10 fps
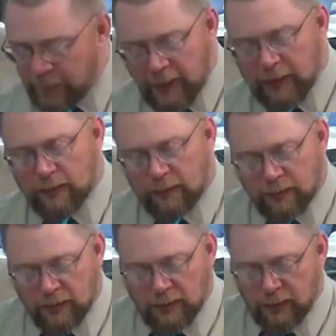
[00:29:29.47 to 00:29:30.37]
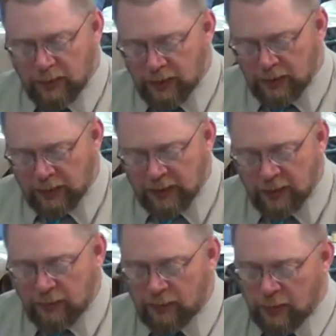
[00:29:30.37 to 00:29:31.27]
and, and
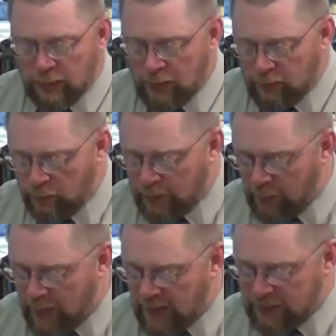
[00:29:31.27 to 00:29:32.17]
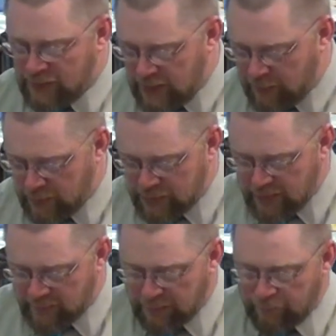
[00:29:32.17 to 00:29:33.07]
again, we go back to chapter
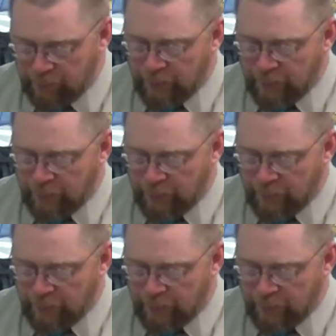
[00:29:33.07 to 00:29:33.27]
7,